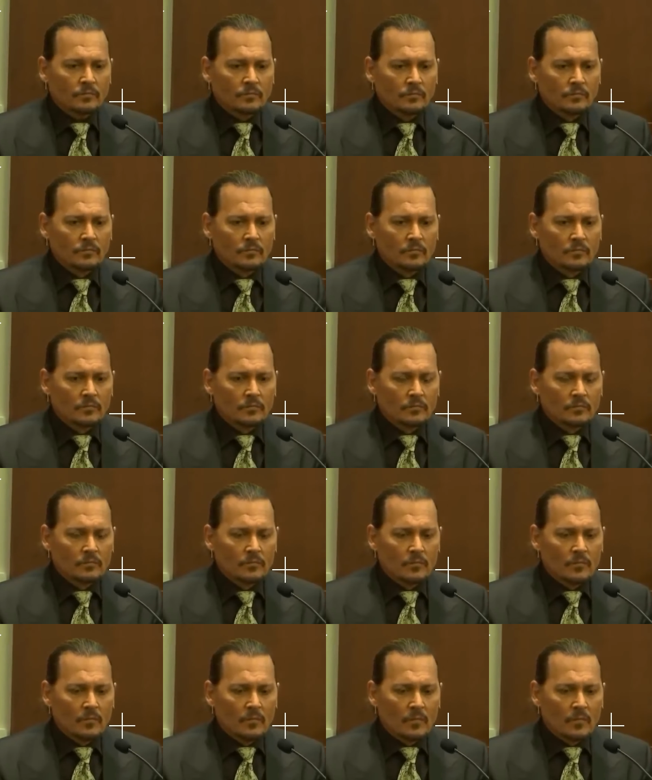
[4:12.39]

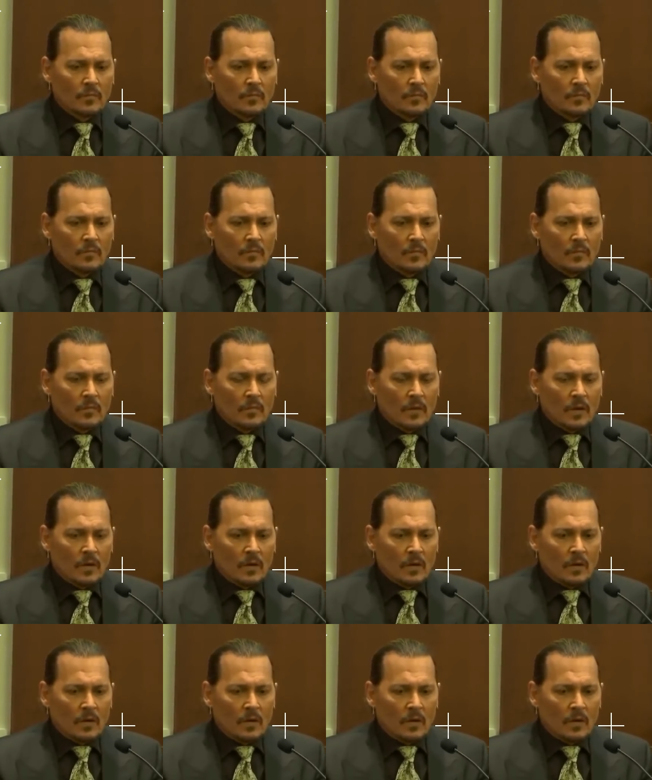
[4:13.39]
No one is speaking in this clip.